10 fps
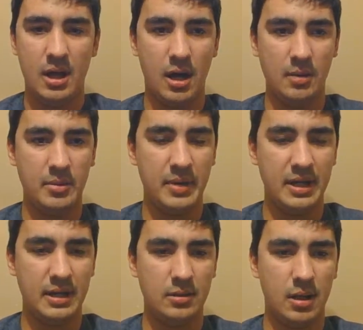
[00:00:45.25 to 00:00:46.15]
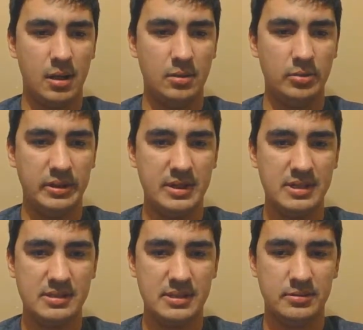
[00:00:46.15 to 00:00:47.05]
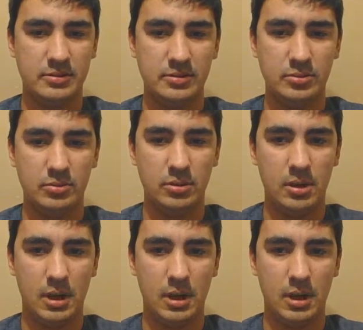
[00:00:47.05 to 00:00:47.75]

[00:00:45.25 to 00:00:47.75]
it made it really easy to